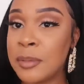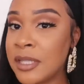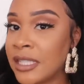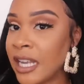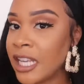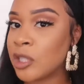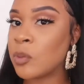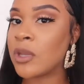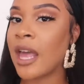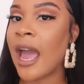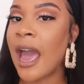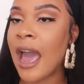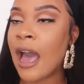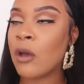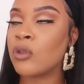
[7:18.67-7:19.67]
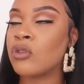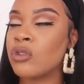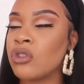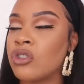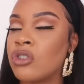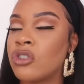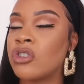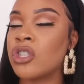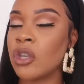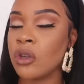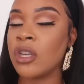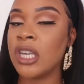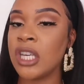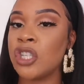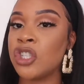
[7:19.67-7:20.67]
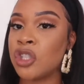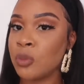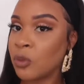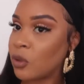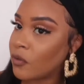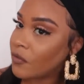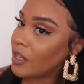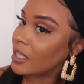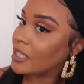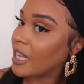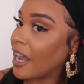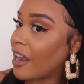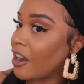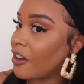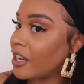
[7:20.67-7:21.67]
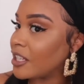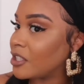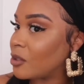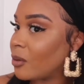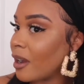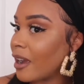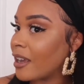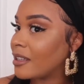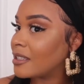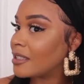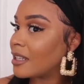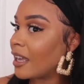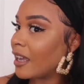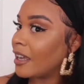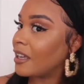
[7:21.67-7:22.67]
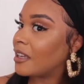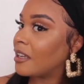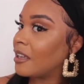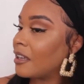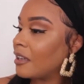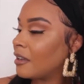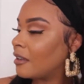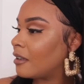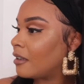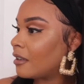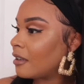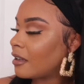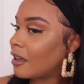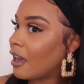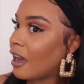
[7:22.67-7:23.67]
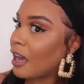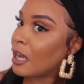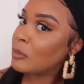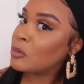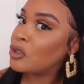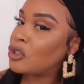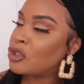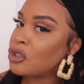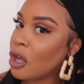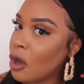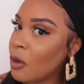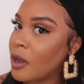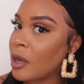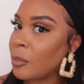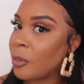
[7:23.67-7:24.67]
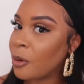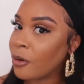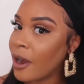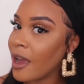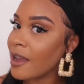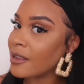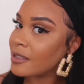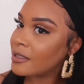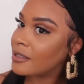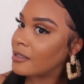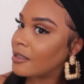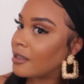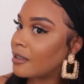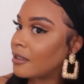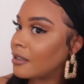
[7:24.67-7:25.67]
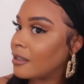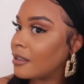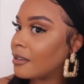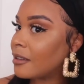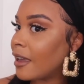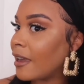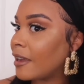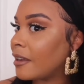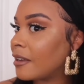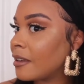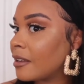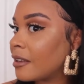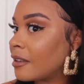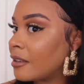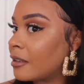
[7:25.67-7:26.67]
obsessed with how silky smooth this hair is, you guys. Like, I'm so impressed. Like,